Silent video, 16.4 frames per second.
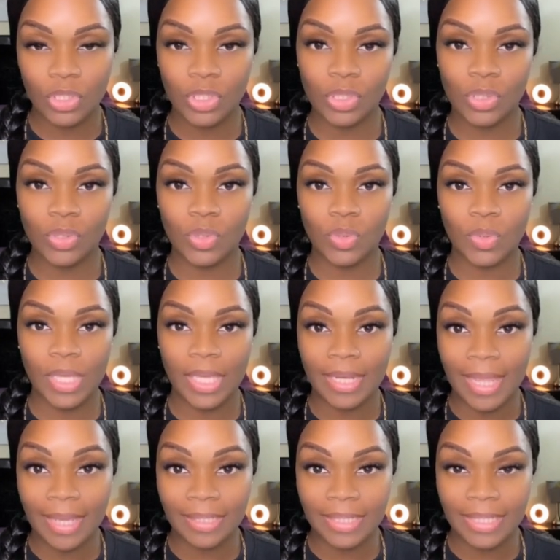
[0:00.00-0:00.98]
to
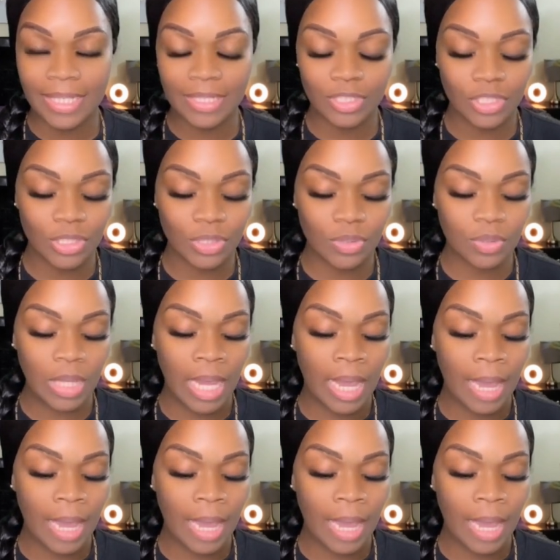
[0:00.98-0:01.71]
connect it to.